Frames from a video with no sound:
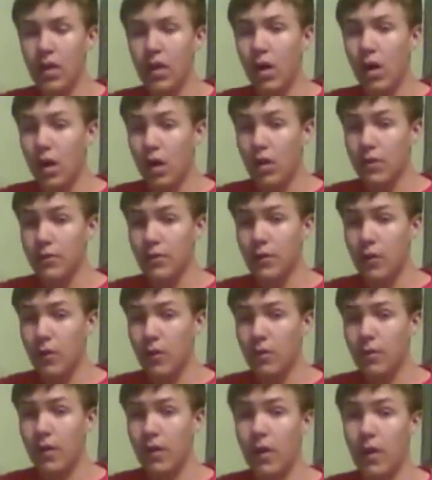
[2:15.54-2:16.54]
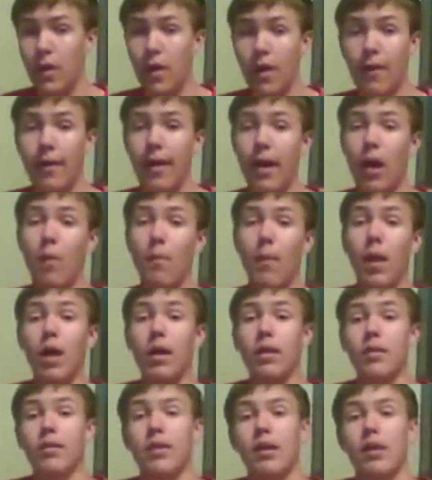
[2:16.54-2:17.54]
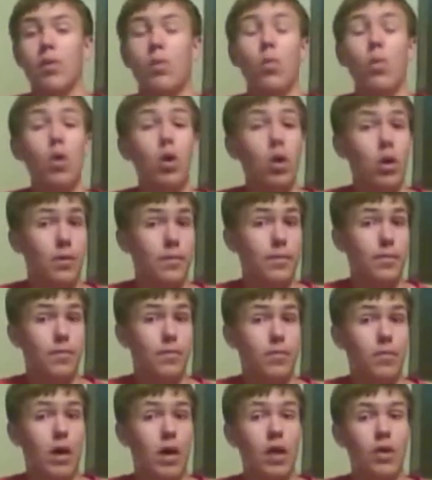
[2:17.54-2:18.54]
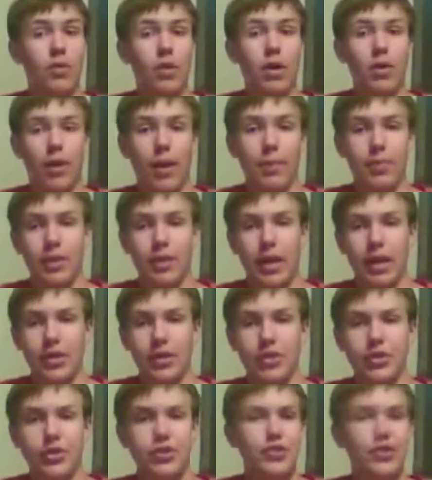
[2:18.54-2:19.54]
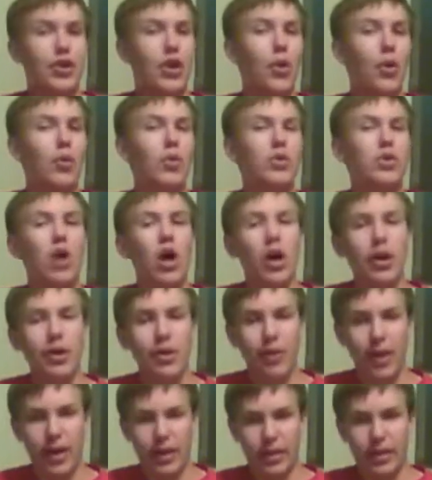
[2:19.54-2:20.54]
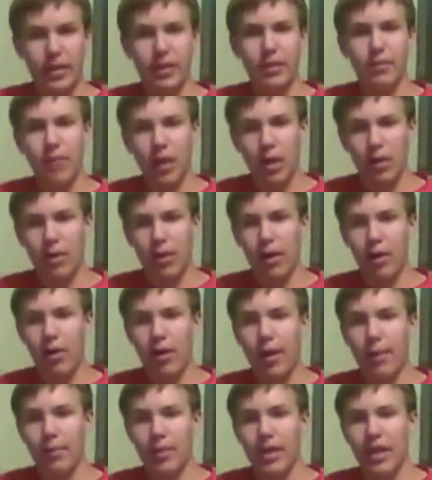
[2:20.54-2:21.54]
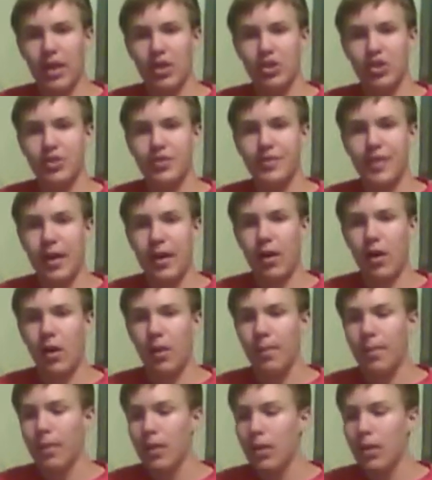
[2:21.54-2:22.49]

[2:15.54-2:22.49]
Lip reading: Also, there were moderator applications, no longer any moderator applications at all.